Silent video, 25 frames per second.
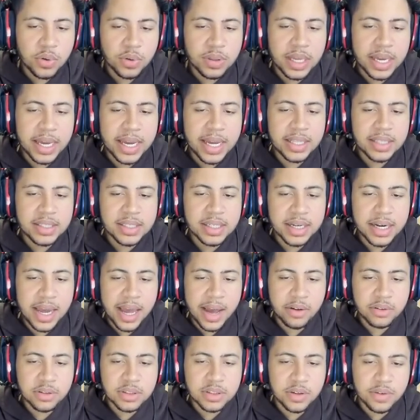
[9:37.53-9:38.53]
the ins and
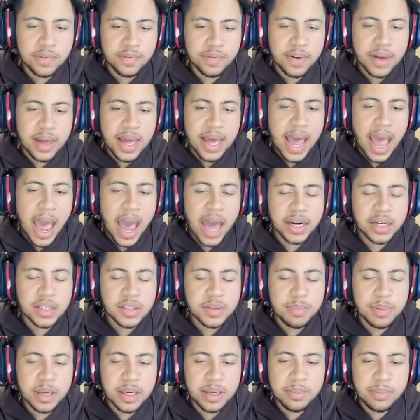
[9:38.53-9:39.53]
outs of how to
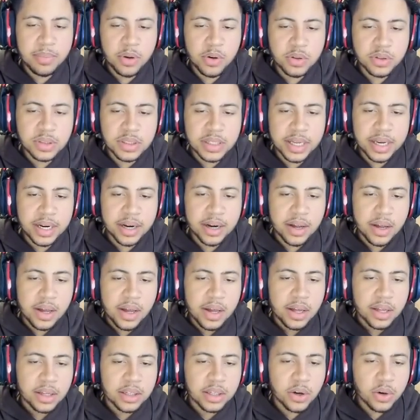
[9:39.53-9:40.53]
speed boost and
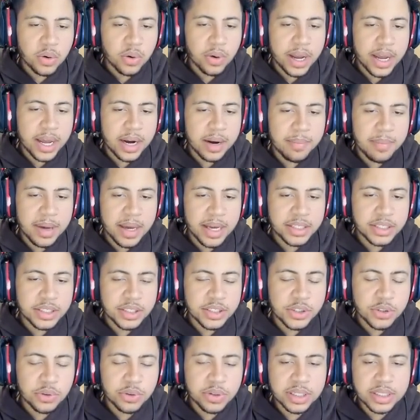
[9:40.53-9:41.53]
little
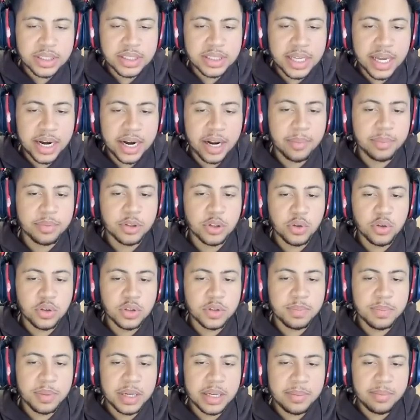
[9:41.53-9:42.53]
animations you could set up to
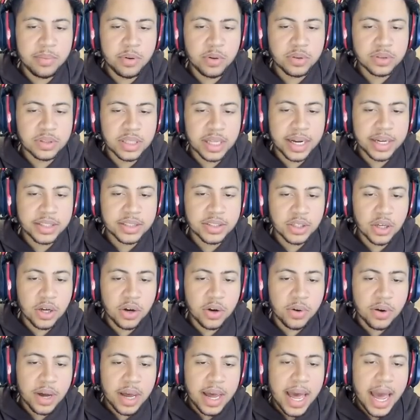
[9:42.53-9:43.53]
speed boost like
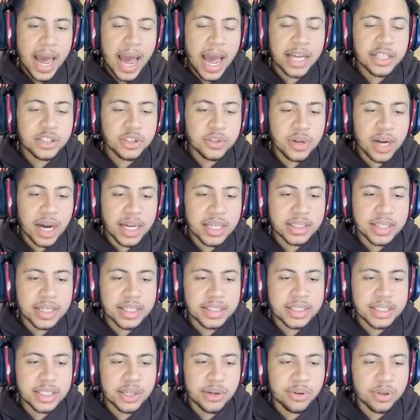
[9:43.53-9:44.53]
so, as you guys
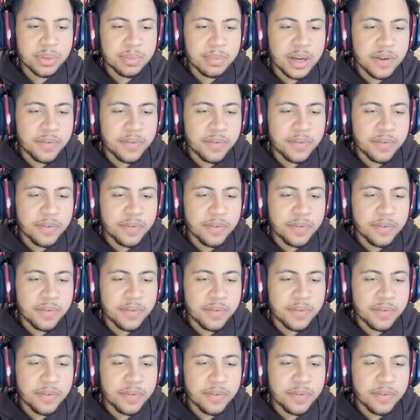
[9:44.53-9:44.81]
can see with me